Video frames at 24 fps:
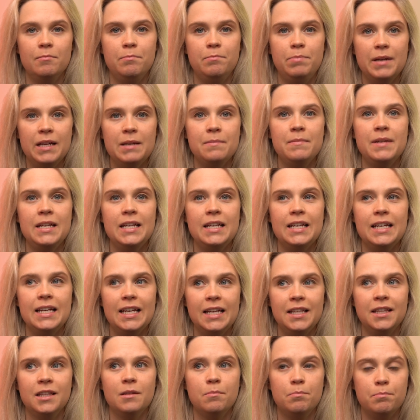bit me
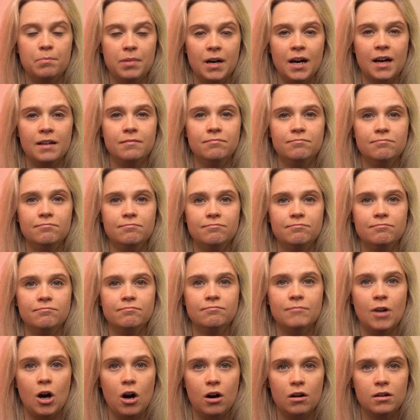in the butt
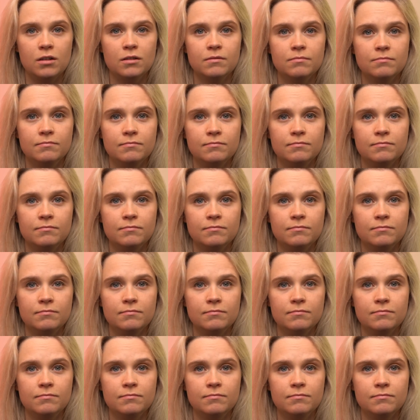hard.